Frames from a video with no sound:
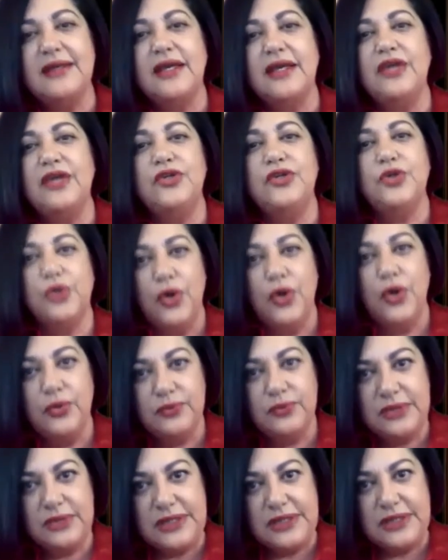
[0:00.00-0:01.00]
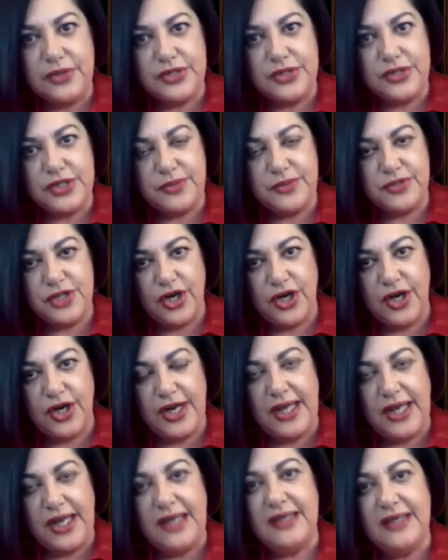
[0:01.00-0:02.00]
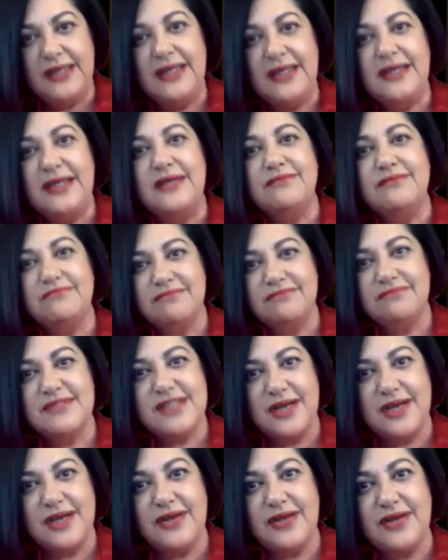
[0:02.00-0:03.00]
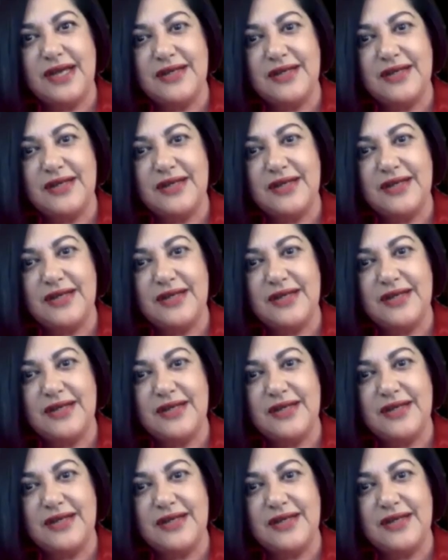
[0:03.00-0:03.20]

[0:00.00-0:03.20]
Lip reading: in your own leadership journey. Is that correct?